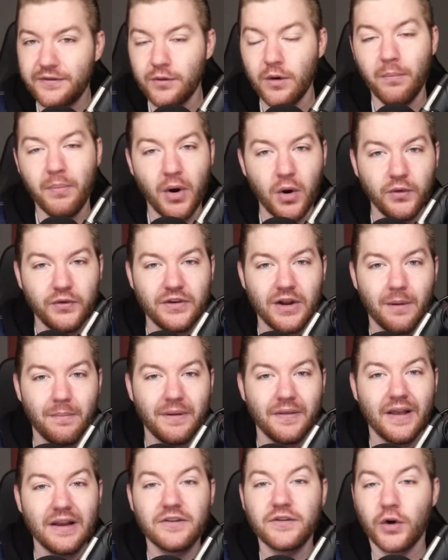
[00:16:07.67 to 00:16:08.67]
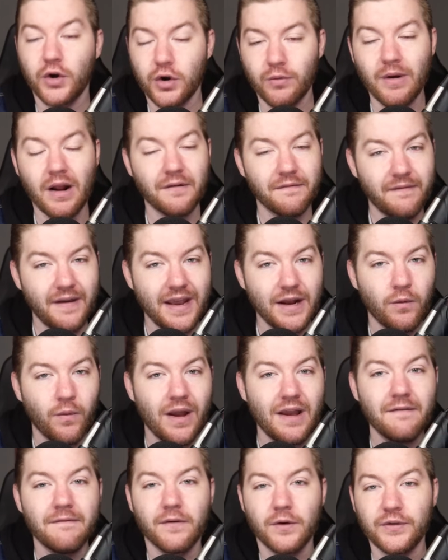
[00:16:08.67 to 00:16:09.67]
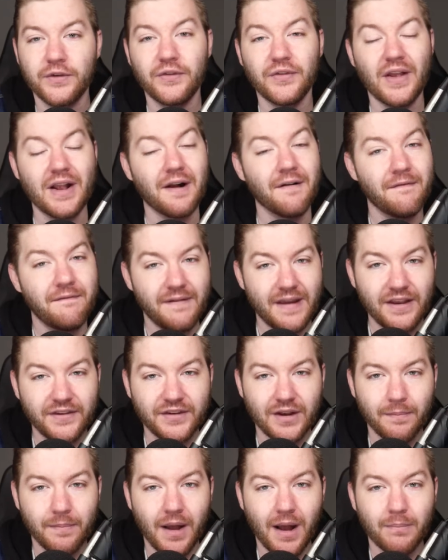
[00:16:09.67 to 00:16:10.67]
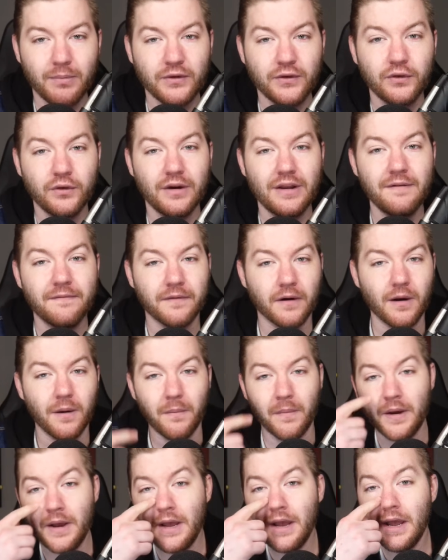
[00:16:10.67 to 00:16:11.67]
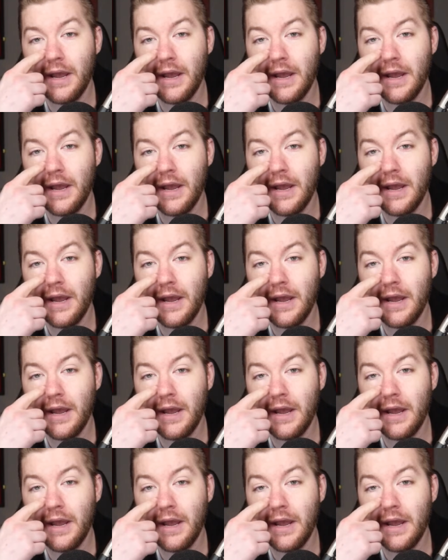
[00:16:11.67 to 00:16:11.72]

to a post up and like turn around fadeaway versus like a face up opportunity from